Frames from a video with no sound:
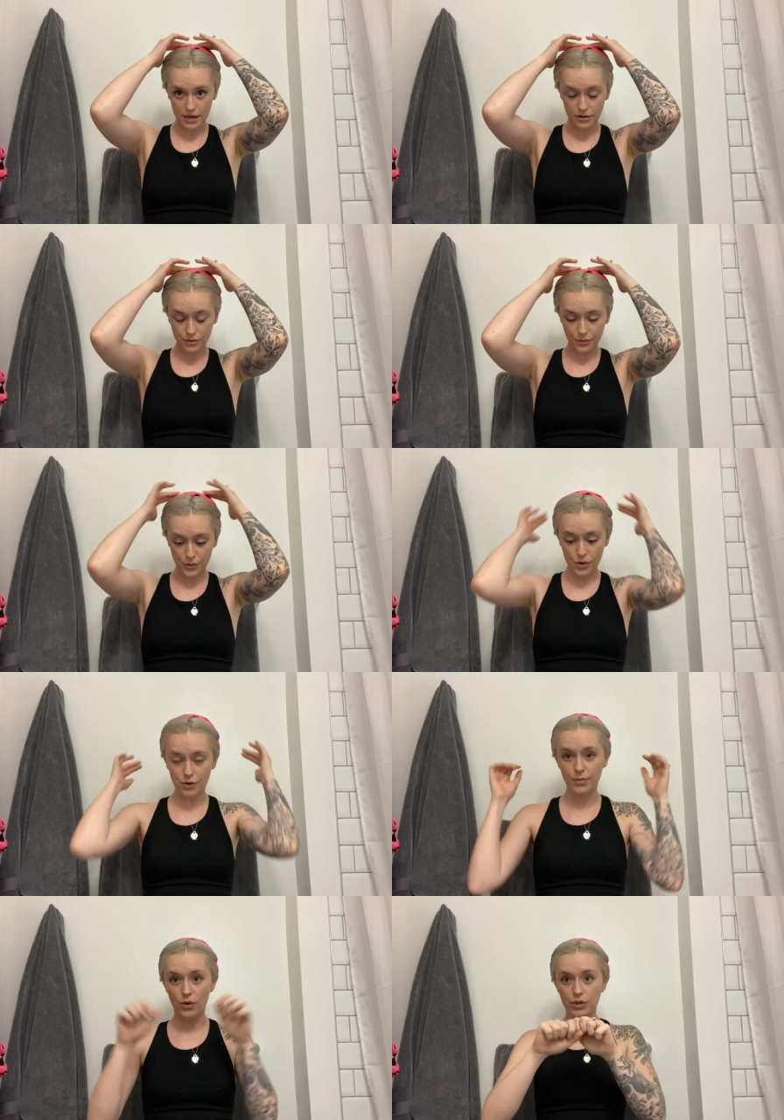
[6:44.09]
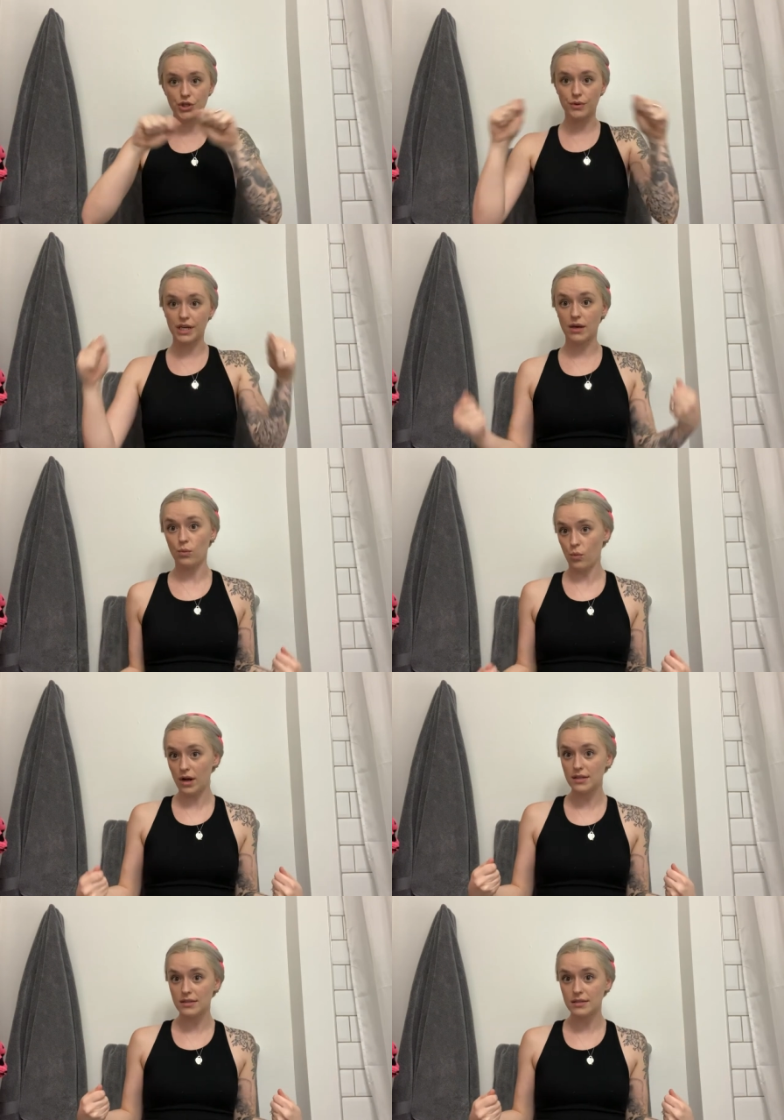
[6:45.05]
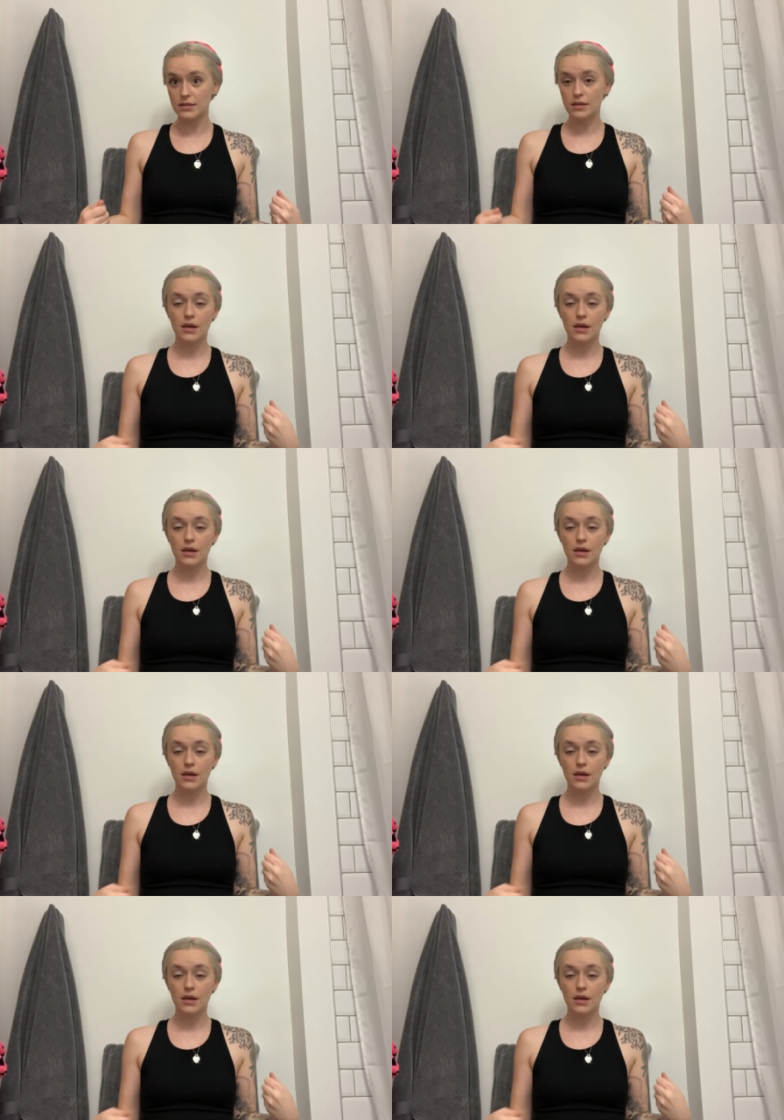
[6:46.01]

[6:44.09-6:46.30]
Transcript: the robe only doing it once.